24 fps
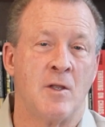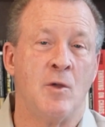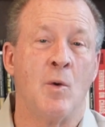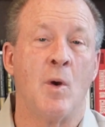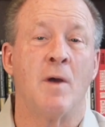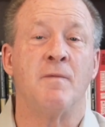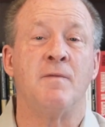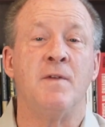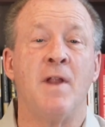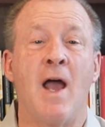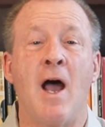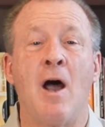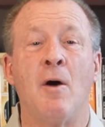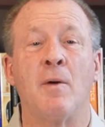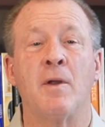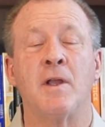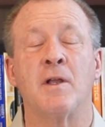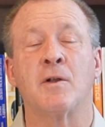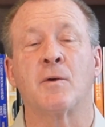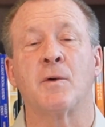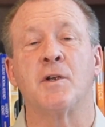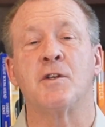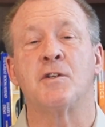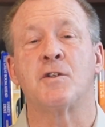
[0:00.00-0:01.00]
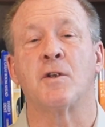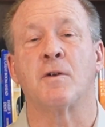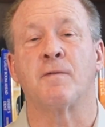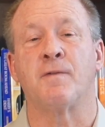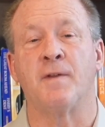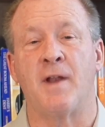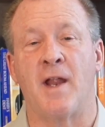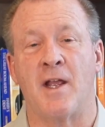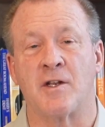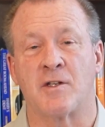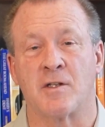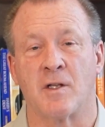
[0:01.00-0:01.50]
You have now increased your
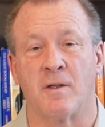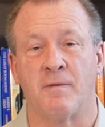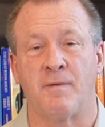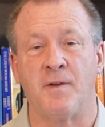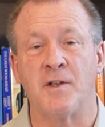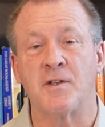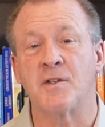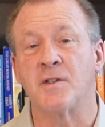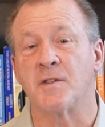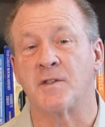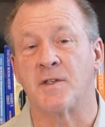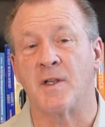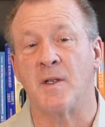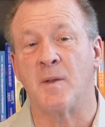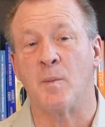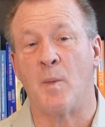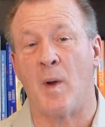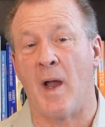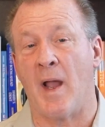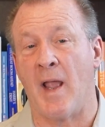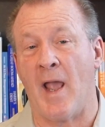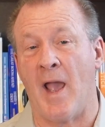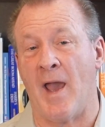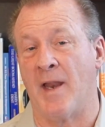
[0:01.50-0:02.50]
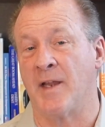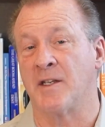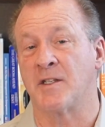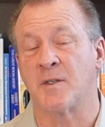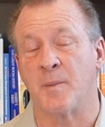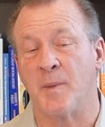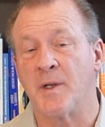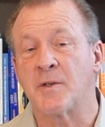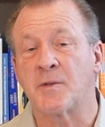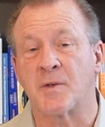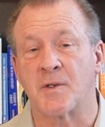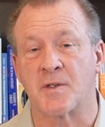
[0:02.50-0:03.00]
financial efficiency by adding
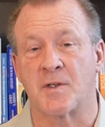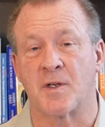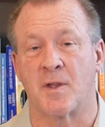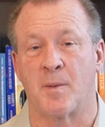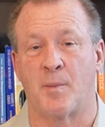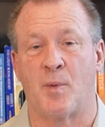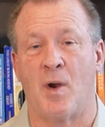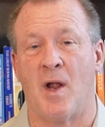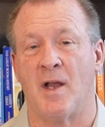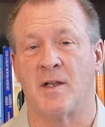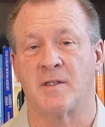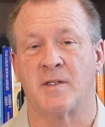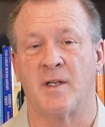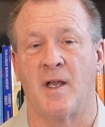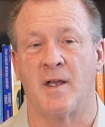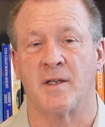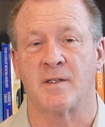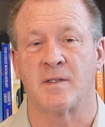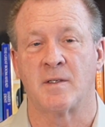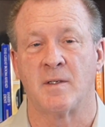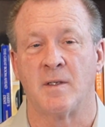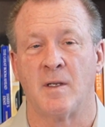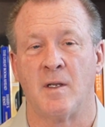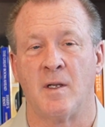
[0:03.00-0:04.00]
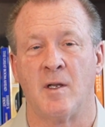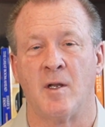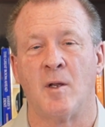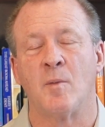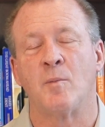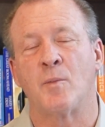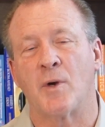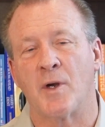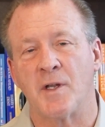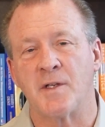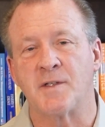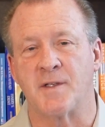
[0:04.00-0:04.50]
some interest to the process.
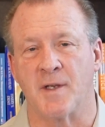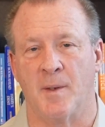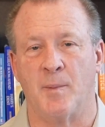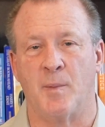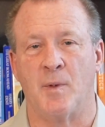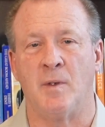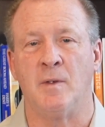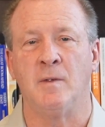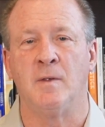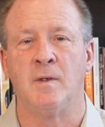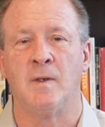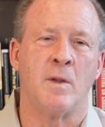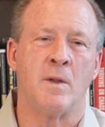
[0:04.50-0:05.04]
Pretty simple.